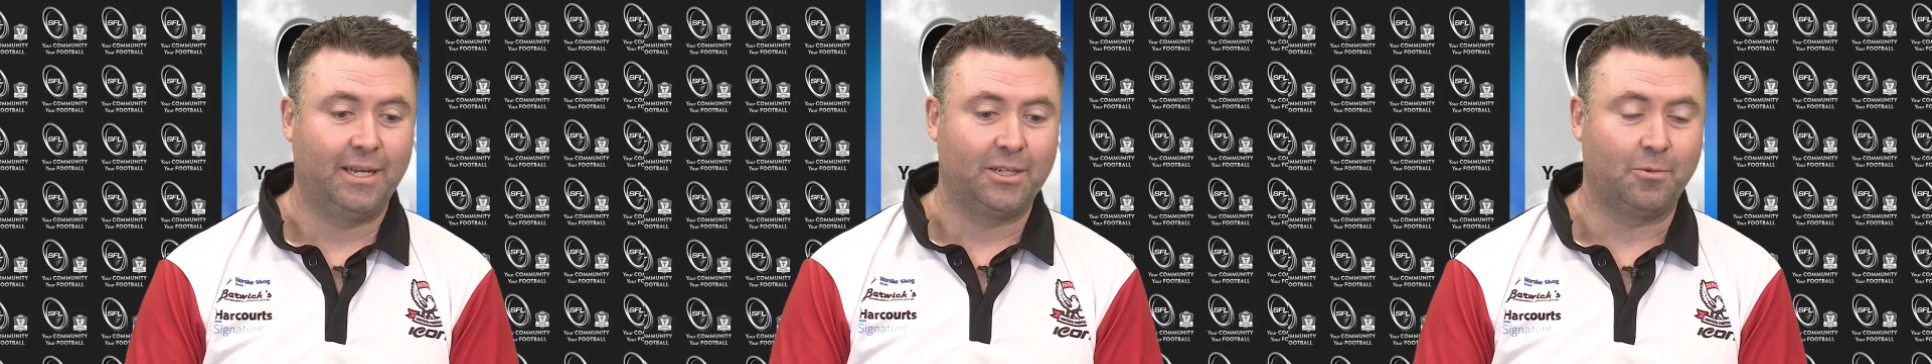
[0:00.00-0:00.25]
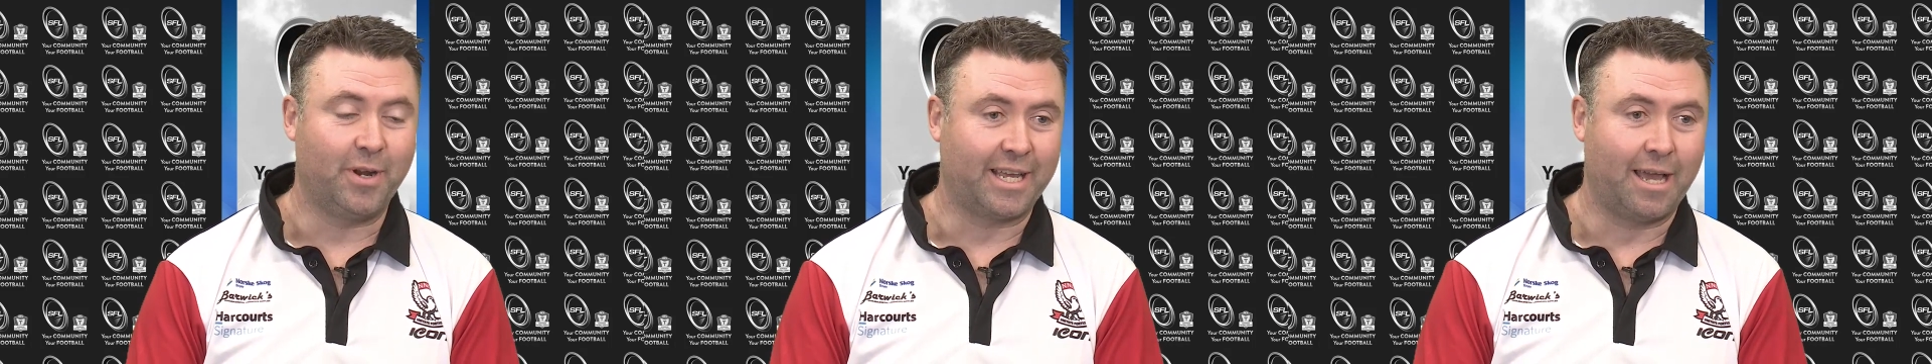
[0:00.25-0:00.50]

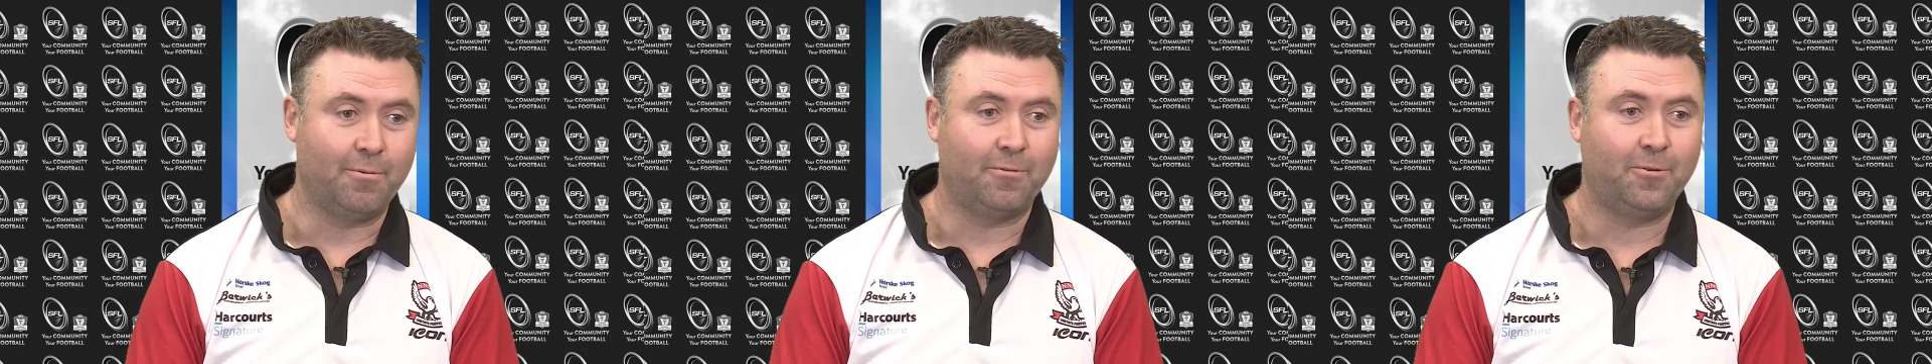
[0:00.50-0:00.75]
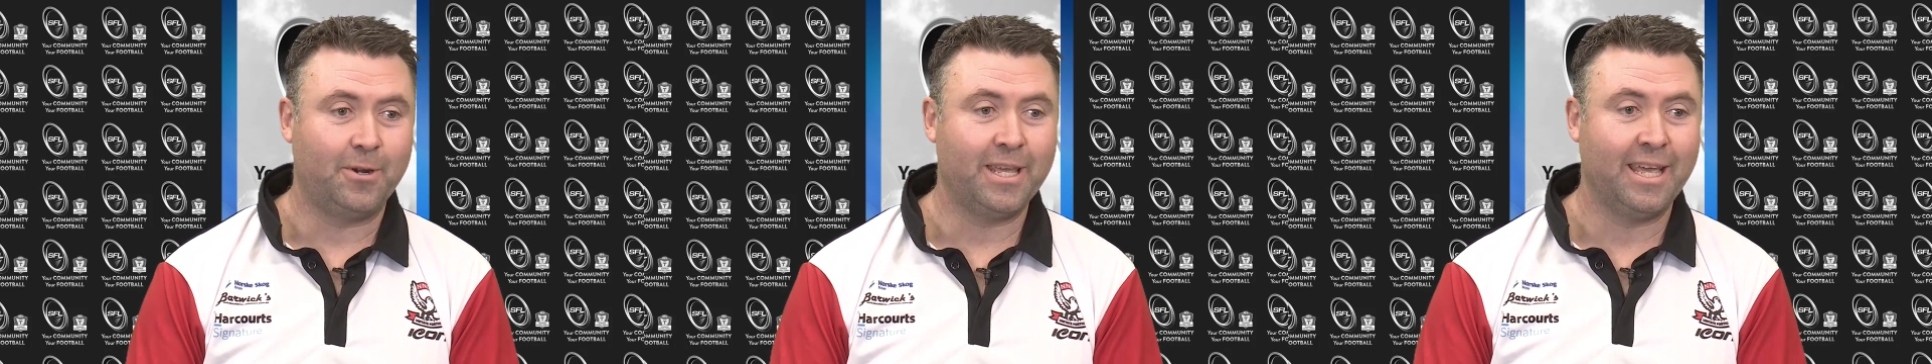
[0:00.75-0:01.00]
win a game of
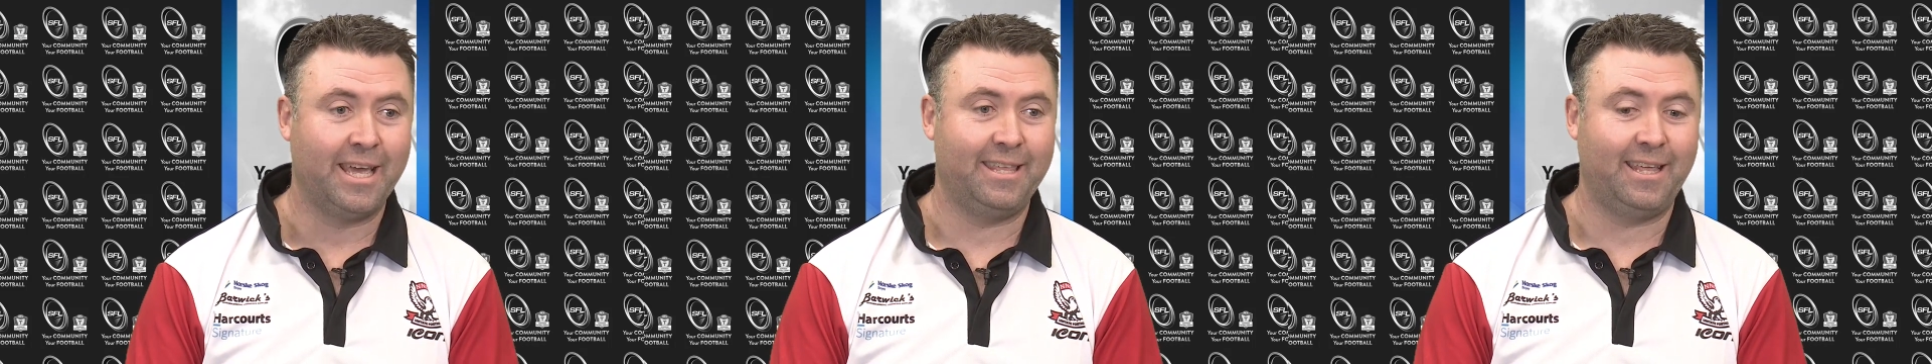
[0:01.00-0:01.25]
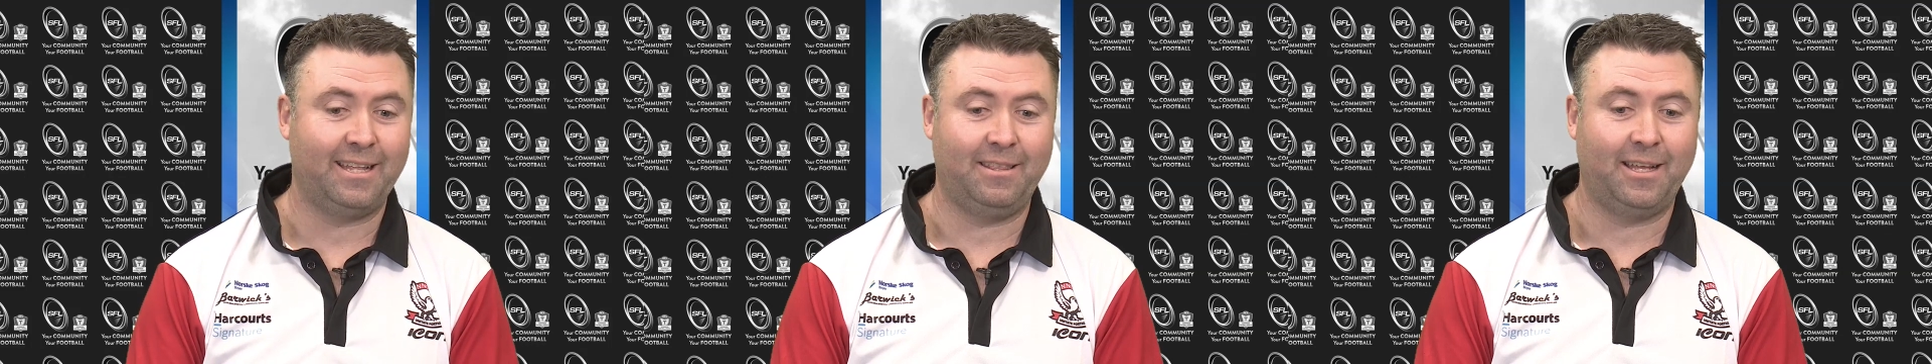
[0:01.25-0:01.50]
footy, and
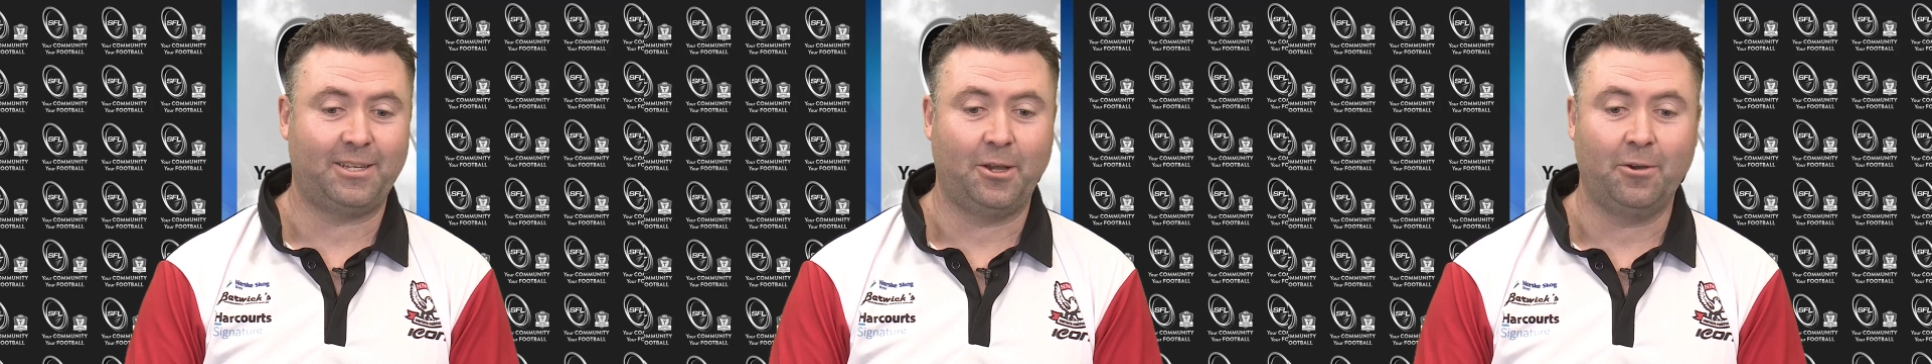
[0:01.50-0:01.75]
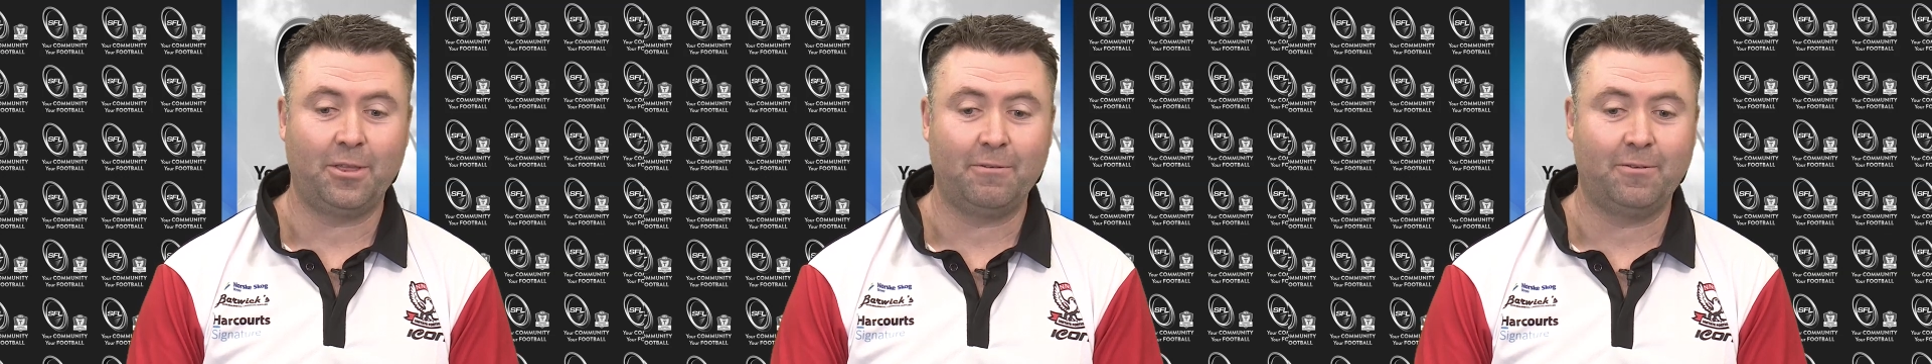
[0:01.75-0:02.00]
that's
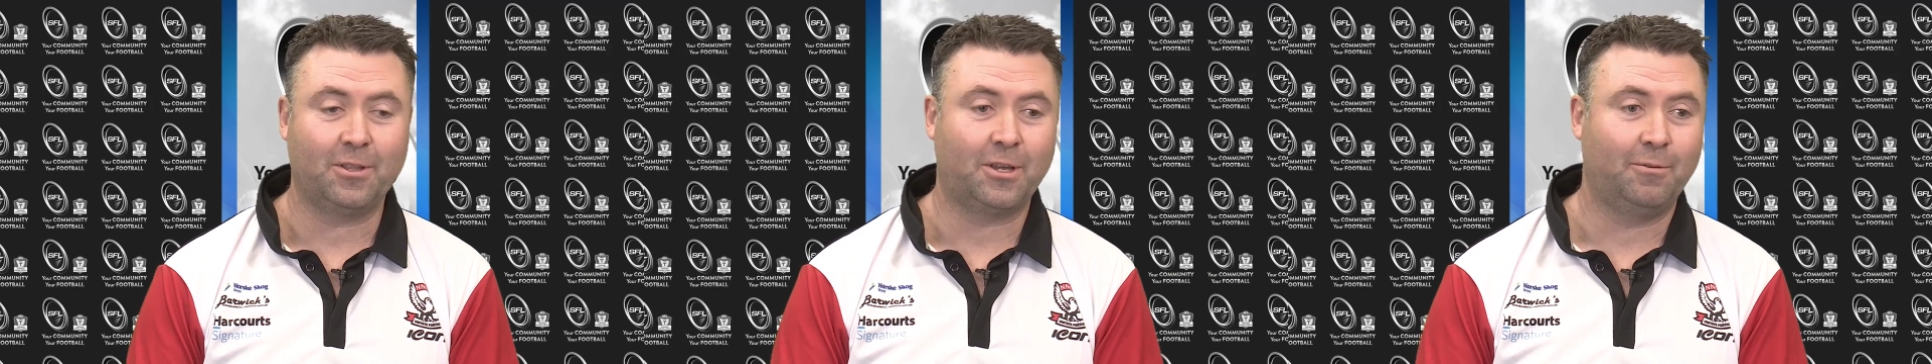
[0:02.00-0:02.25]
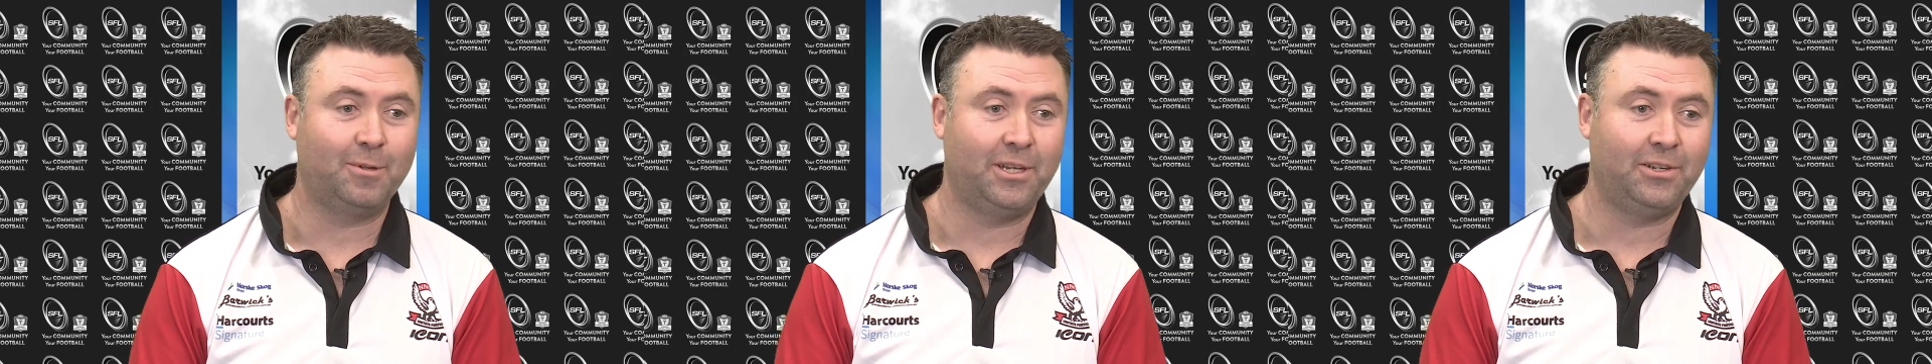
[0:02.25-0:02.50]
healthy for the
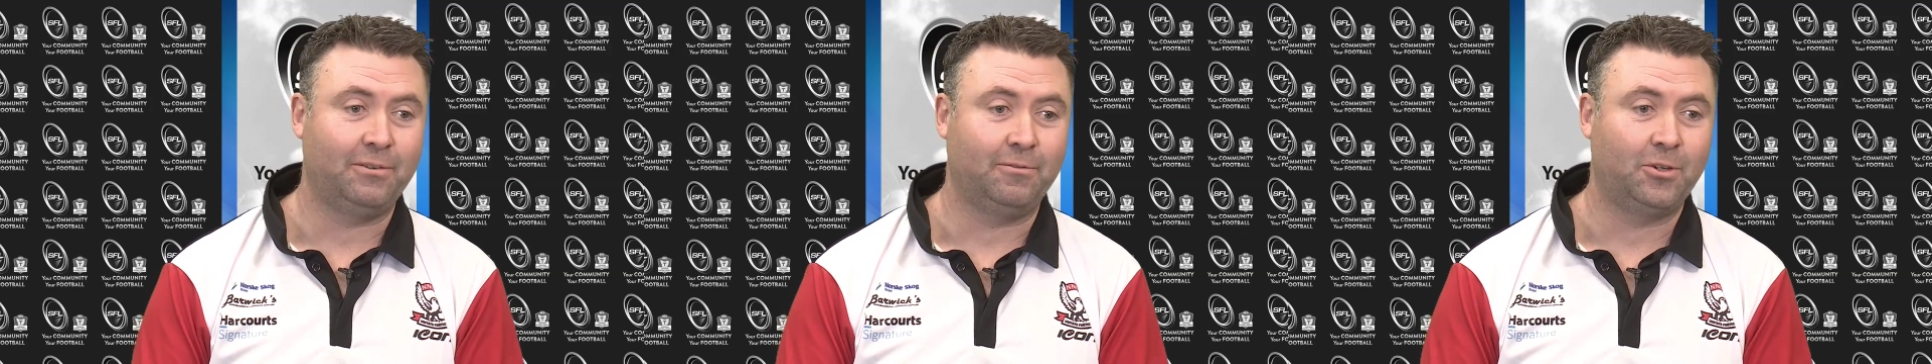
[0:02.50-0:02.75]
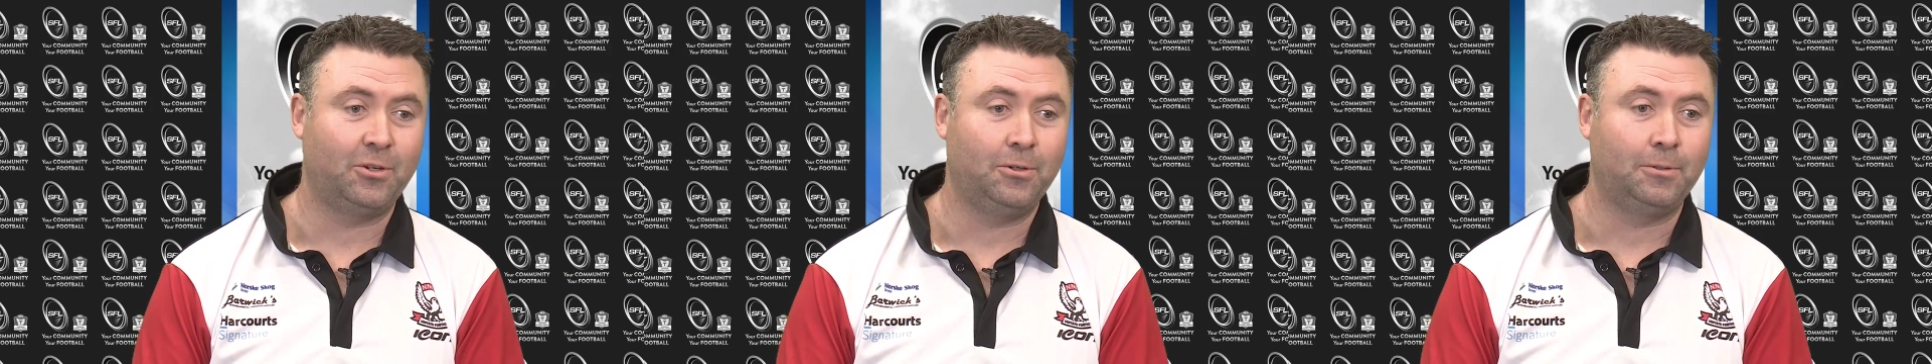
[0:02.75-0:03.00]
competition
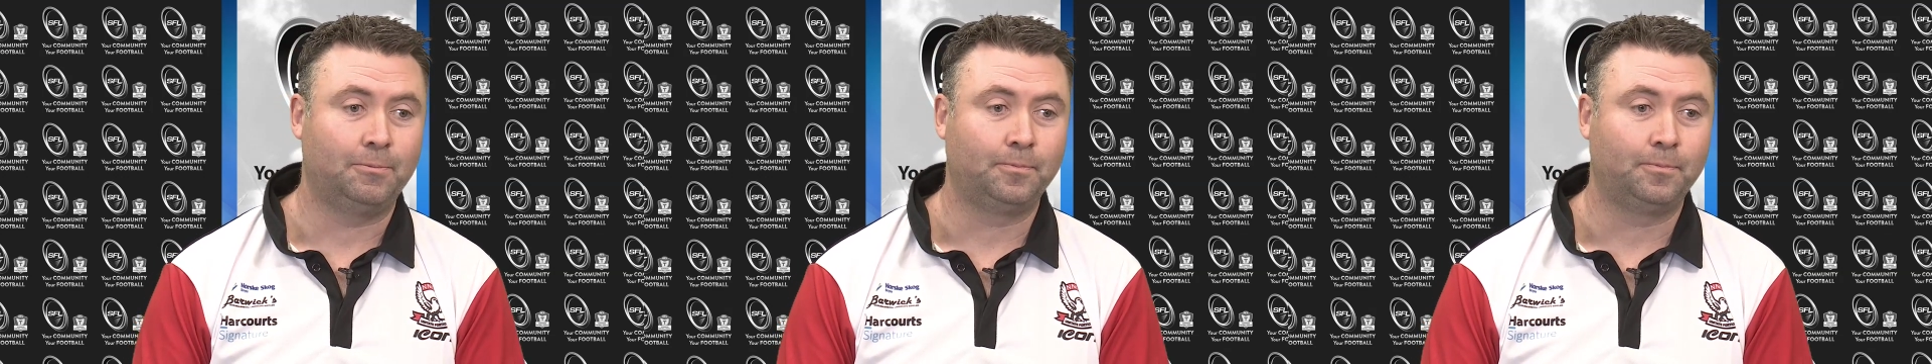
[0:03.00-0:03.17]
for sure.